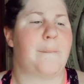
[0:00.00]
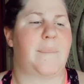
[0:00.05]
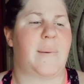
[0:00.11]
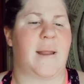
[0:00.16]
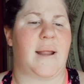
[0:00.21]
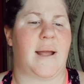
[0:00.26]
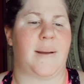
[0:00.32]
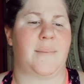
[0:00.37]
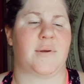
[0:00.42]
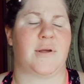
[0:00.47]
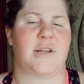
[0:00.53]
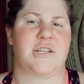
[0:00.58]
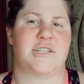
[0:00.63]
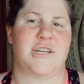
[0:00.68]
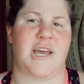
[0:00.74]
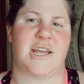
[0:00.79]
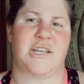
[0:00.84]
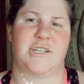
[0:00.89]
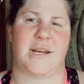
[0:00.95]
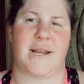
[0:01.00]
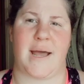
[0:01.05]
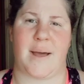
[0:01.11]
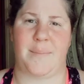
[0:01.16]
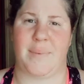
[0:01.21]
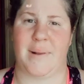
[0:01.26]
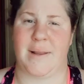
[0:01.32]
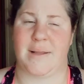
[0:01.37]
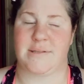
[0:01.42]
But I'm gonna change it
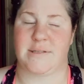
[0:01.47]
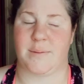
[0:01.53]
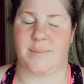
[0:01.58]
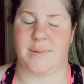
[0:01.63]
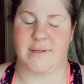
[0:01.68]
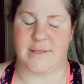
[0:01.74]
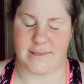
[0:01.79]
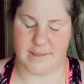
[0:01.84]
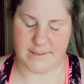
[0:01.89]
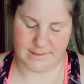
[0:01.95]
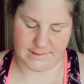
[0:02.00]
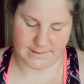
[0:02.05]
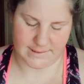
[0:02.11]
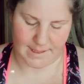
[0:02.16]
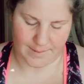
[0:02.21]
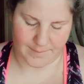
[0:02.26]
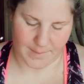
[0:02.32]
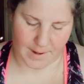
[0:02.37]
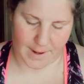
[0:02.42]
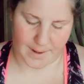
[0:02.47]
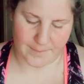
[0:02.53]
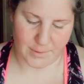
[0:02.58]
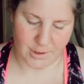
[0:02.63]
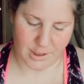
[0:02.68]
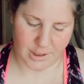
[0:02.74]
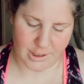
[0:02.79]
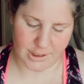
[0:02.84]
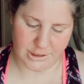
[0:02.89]
up a little bit this time. I'm
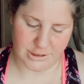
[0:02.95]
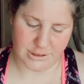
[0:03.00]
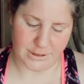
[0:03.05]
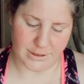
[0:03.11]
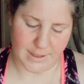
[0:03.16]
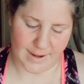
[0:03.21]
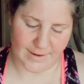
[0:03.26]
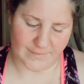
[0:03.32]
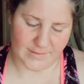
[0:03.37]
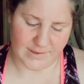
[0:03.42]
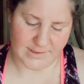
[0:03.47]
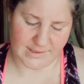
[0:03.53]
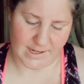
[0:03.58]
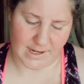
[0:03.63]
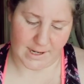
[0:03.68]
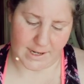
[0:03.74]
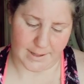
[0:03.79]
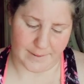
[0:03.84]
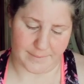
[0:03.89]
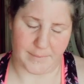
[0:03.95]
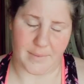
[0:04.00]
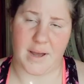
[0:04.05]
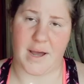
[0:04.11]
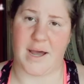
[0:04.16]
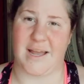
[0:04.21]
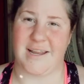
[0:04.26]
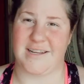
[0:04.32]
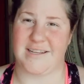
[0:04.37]
gonna do, every time
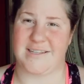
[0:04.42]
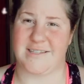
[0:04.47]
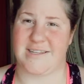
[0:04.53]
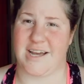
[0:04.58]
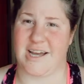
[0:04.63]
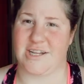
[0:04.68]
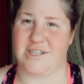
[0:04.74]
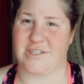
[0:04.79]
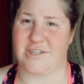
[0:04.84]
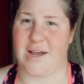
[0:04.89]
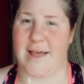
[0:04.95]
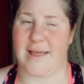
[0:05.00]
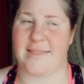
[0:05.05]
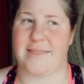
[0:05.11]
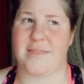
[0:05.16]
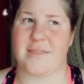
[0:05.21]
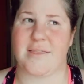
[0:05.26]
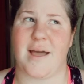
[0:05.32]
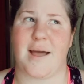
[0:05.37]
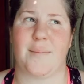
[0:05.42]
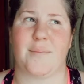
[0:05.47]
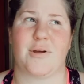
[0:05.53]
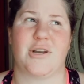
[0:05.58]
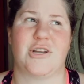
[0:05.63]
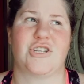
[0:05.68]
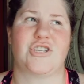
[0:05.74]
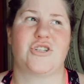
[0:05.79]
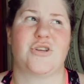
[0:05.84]
I decide to, I'm
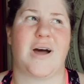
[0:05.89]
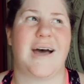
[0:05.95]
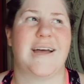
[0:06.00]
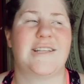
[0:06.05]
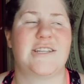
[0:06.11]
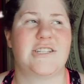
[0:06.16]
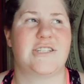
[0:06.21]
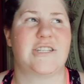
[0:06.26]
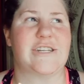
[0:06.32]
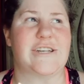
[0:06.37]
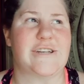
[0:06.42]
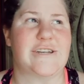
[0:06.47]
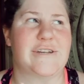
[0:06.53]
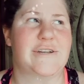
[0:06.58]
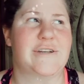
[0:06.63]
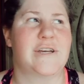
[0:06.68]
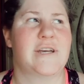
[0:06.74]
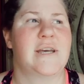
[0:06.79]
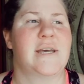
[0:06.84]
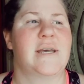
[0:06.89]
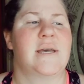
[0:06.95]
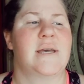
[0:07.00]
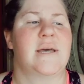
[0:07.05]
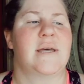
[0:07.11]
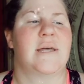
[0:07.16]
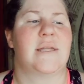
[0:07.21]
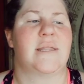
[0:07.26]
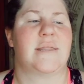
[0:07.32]
gonna try to do
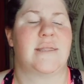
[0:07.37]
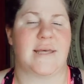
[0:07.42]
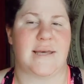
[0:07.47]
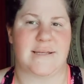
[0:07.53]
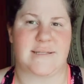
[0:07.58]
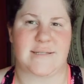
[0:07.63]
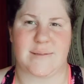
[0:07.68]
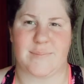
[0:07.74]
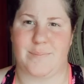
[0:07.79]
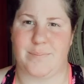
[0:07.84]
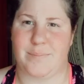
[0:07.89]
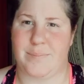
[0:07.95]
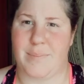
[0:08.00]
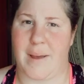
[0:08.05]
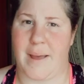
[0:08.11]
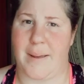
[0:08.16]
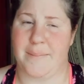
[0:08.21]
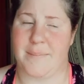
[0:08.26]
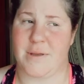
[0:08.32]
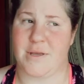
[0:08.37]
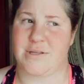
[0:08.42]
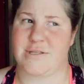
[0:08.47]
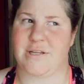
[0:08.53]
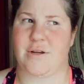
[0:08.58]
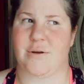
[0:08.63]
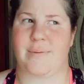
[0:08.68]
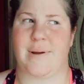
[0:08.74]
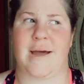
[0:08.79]
this
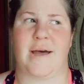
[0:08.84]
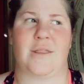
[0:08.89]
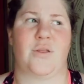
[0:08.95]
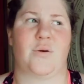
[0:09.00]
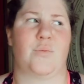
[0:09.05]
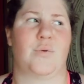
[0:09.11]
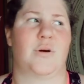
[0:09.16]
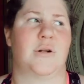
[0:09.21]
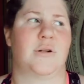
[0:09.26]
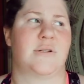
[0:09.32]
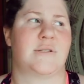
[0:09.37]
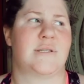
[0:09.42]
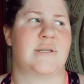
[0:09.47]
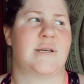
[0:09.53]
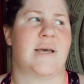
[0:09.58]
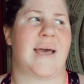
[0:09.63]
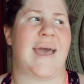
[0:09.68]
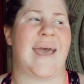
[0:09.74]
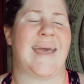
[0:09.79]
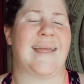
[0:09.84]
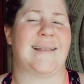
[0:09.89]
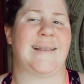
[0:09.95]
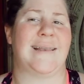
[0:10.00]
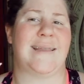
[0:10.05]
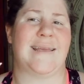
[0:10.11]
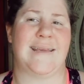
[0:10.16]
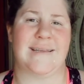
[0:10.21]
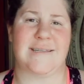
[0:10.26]
music around the world at
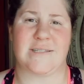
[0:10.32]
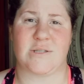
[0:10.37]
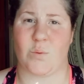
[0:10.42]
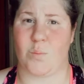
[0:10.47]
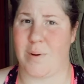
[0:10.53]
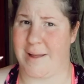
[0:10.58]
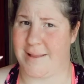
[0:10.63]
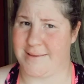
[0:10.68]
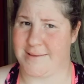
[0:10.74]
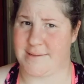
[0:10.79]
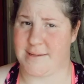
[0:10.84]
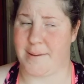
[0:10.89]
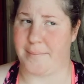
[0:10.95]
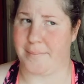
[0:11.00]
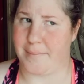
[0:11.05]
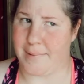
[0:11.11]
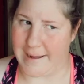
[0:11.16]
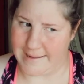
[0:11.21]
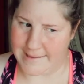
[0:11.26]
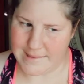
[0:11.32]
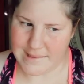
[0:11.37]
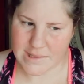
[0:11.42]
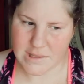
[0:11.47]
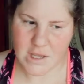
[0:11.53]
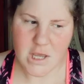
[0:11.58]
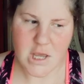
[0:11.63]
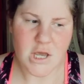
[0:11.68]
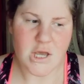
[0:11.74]
least once a month.
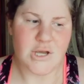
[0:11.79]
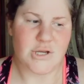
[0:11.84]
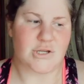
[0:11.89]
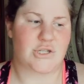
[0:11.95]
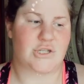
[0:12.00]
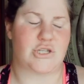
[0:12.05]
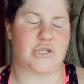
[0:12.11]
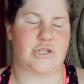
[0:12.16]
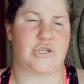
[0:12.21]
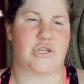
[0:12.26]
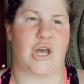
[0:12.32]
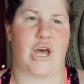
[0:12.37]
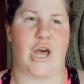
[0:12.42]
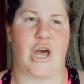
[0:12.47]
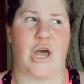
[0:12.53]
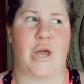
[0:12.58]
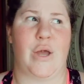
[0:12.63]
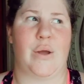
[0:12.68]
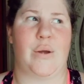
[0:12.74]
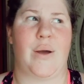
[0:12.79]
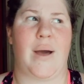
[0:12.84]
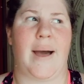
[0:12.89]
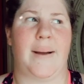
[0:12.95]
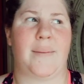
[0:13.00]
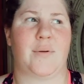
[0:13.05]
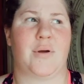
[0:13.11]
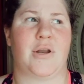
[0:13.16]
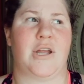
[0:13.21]
So
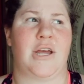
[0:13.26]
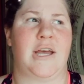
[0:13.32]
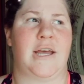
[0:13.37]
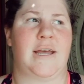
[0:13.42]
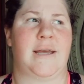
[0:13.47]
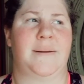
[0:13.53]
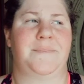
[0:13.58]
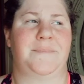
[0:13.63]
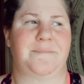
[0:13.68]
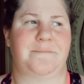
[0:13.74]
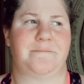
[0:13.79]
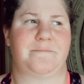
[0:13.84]
I'm gonna